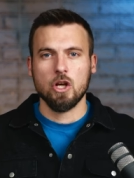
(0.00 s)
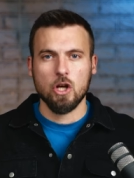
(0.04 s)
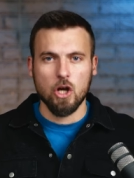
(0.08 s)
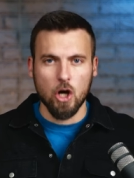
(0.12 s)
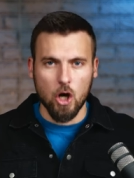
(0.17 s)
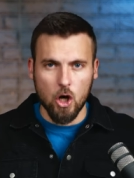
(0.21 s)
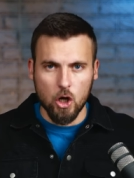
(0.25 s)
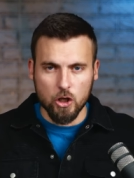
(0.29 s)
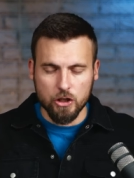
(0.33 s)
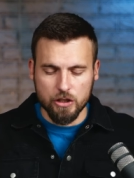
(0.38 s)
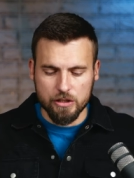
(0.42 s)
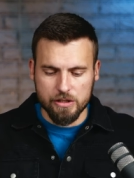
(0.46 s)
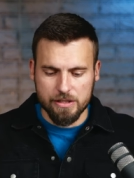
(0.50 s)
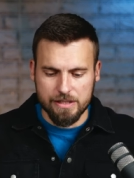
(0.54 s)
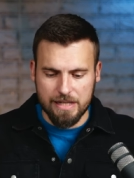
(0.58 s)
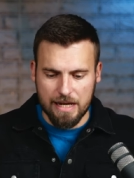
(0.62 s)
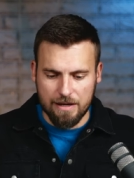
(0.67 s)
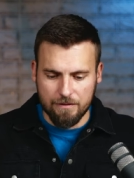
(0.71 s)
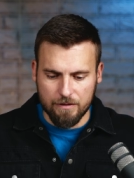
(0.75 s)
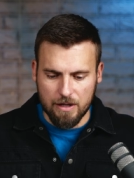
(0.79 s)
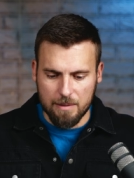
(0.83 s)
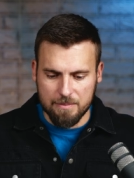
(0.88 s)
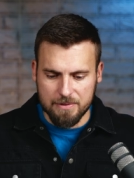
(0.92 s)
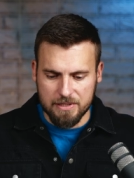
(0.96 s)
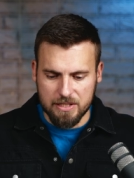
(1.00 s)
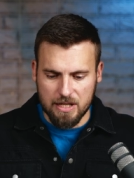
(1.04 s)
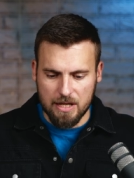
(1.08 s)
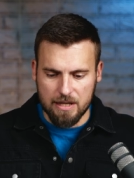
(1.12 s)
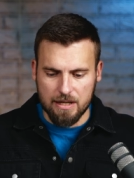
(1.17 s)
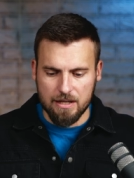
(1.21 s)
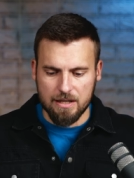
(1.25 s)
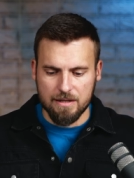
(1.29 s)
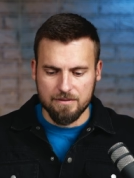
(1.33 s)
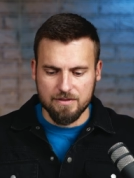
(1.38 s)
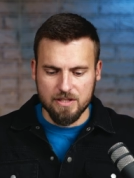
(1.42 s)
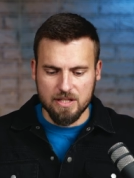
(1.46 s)
Call your state
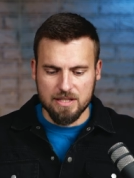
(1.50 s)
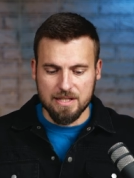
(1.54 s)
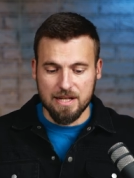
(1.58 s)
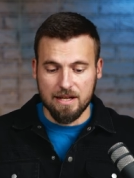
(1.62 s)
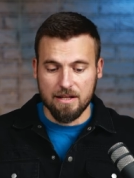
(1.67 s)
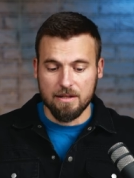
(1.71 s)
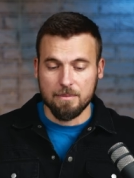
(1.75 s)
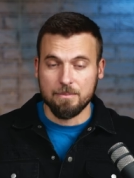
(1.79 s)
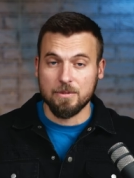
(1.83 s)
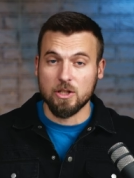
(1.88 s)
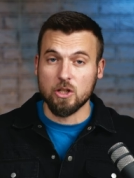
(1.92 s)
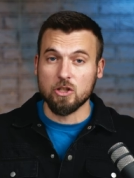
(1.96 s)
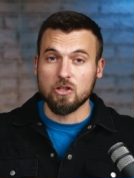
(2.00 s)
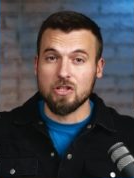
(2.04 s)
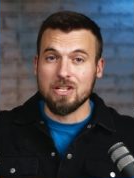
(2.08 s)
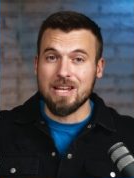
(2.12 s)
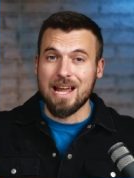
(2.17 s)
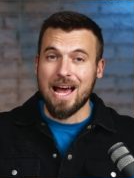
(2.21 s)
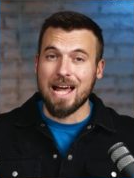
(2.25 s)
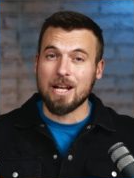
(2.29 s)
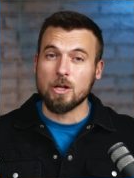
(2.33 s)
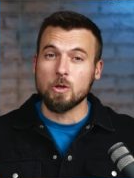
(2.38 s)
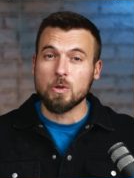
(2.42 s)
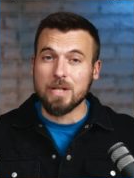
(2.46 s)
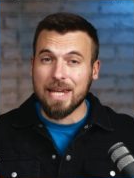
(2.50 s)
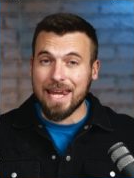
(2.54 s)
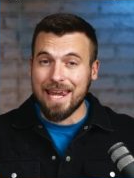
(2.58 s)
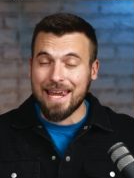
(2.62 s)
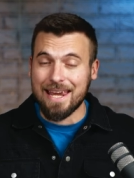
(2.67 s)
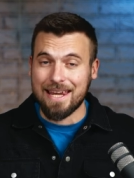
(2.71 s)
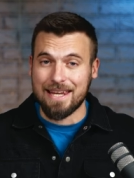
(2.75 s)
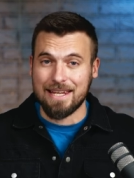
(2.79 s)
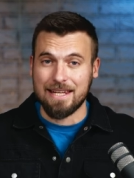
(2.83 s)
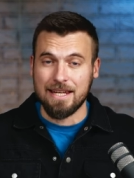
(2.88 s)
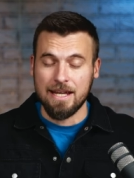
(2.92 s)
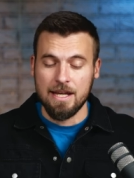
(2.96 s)
representatives and tell them you're not
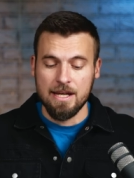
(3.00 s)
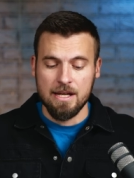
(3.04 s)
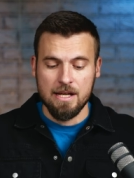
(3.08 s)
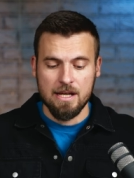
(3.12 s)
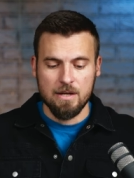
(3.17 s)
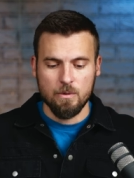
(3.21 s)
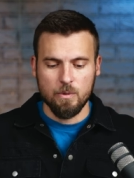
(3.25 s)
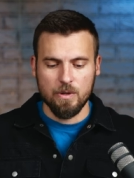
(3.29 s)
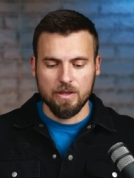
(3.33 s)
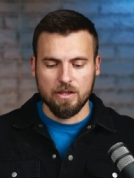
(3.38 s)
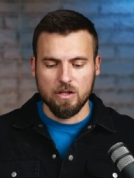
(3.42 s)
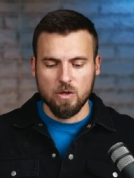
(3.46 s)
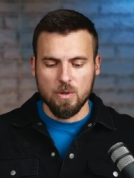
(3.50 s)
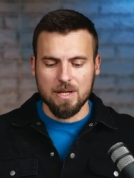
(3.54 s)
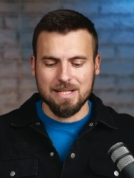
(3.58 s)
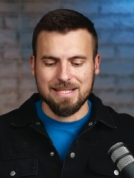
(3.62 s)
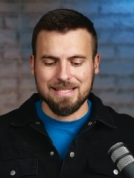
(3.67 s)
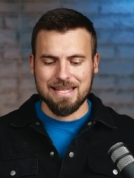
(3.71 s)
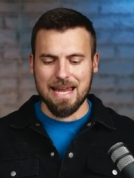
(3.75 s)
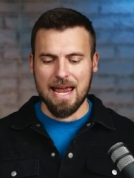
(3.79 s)
okay with U.S.